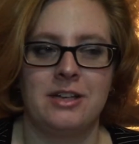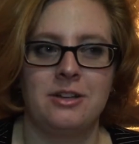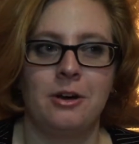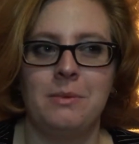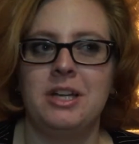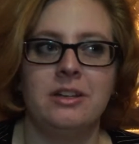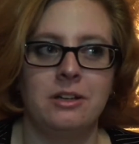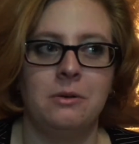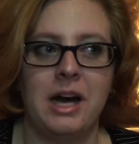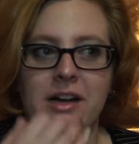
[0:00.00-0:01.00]
It took me a
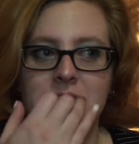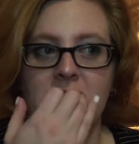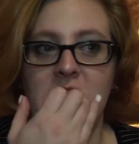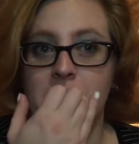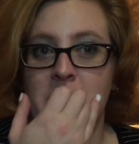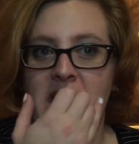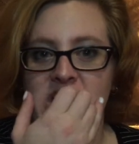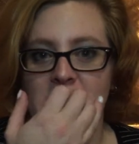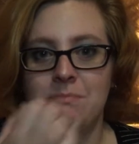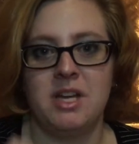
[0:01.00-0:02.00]
little while to
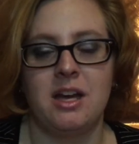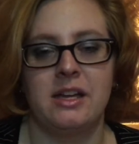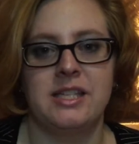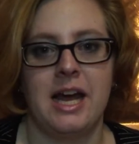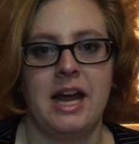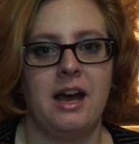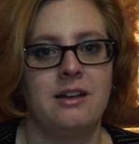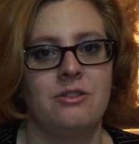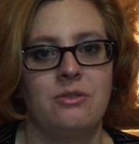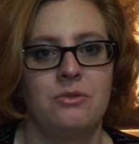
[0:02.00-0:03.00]
unpatch it because I
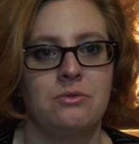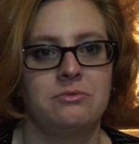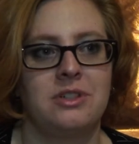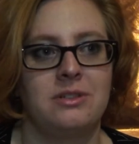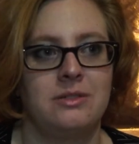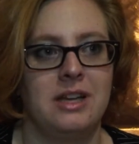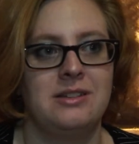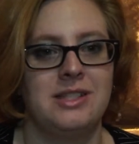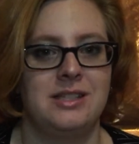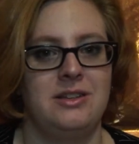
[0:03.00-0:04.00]
had no
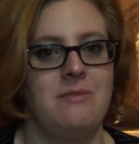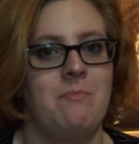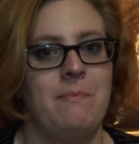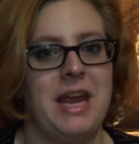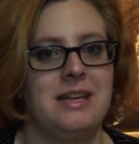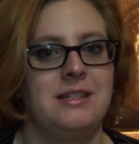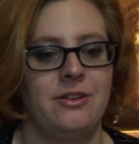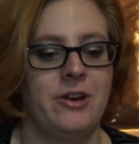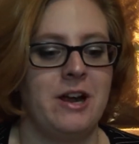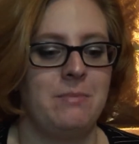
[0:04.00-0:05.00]
consistent base
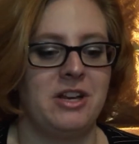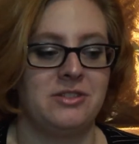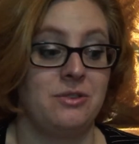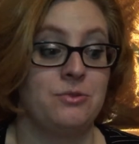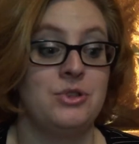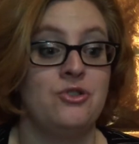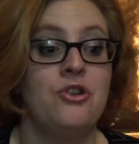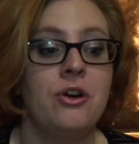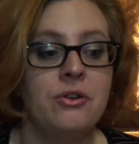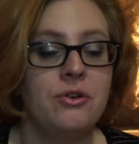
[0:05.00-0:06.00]
under it because there was
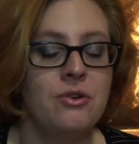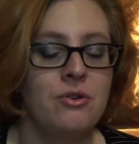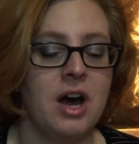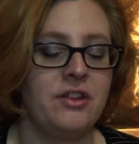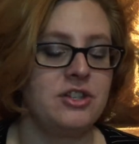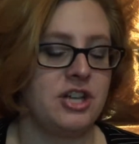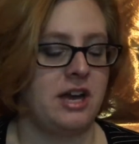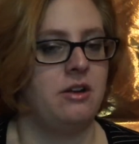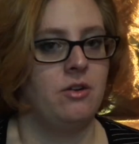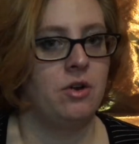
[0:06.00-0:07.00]
no other
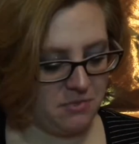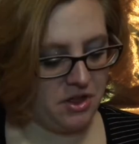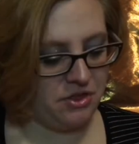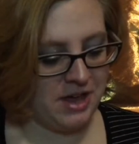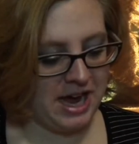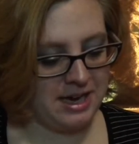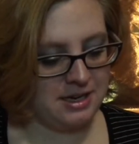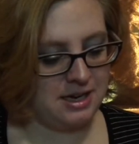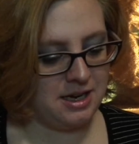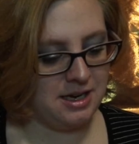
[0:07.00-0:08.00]
shadow.
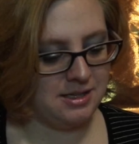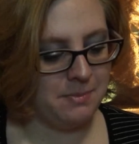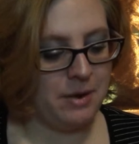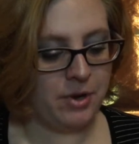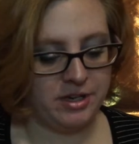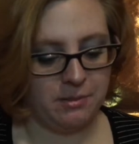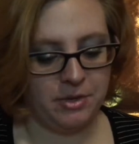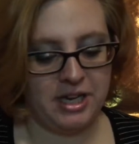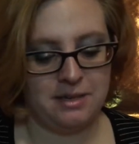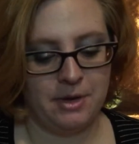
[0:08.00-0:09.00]
That is my one
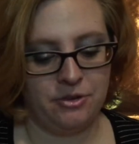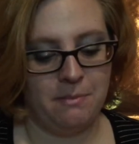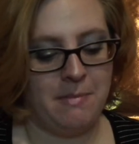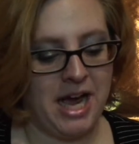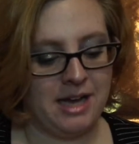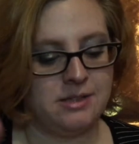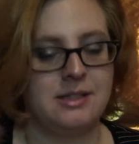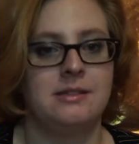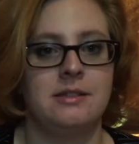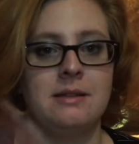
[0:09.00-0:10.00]
complaint about the mattes,
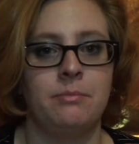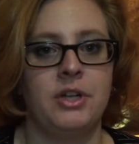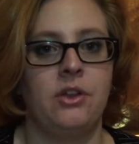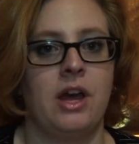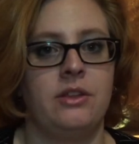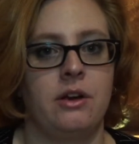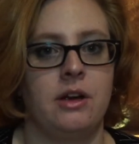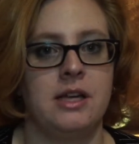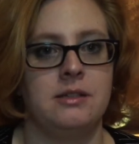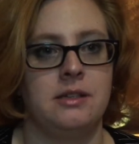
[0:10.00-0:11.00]
is simply that there
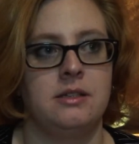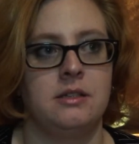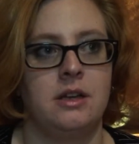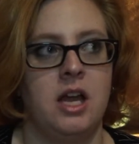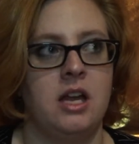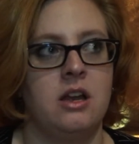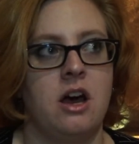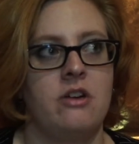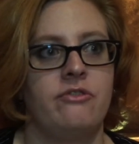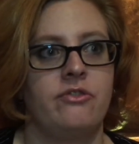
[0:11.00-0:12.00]
isn't
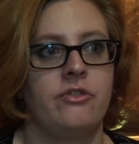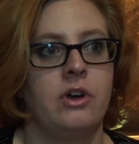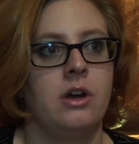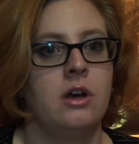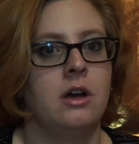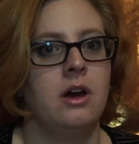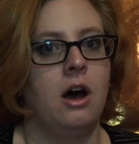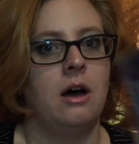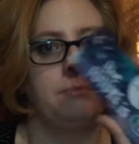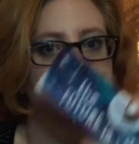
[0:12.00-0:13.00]
enough
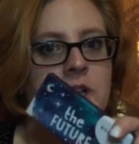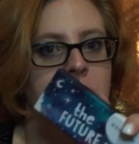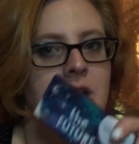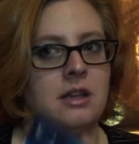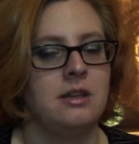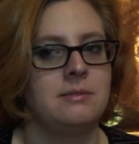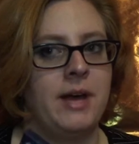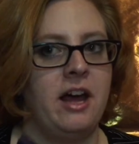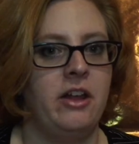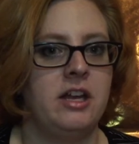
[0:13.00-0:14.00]
option in this
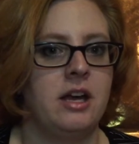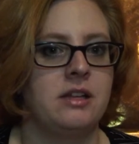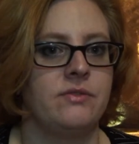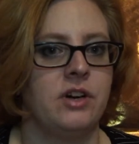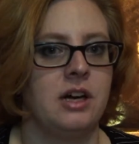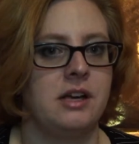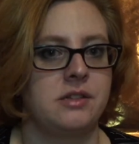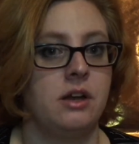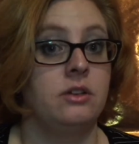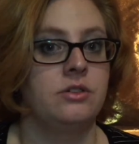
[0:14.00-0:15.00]
palette as far as
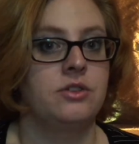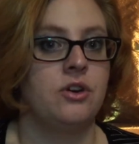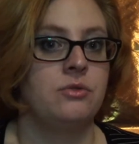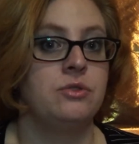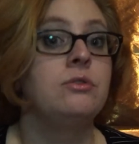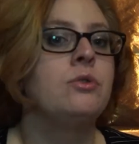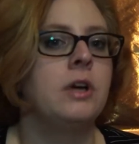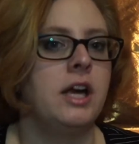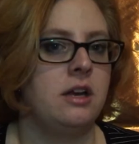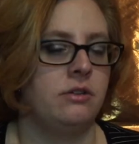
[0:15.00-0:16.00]
colors go to
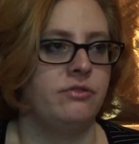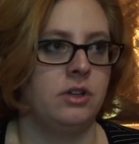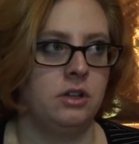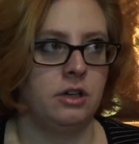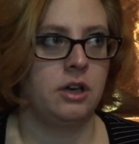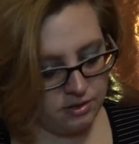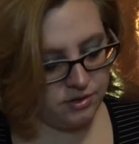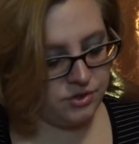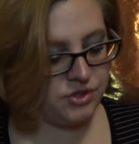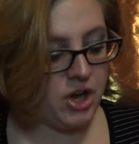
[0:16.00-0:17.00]
create a full look.
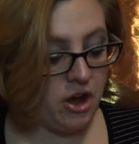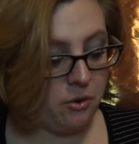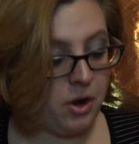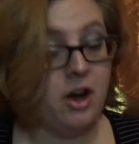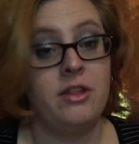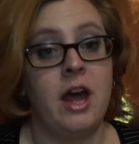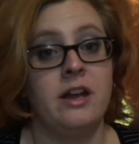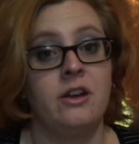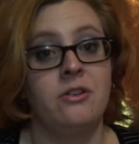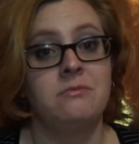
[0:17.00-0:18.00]
So on
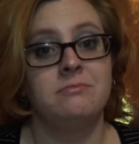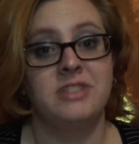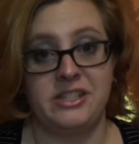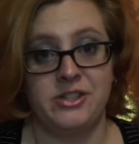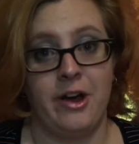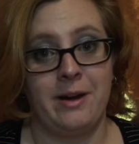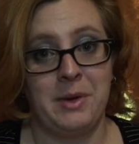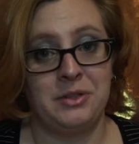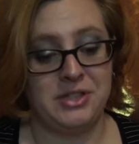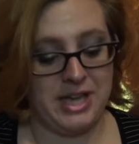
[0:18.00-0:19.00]
that note, let's talk
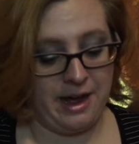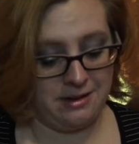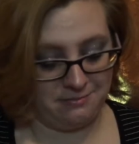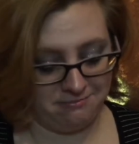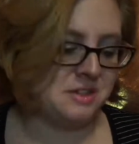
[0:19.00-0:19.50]
about the satin.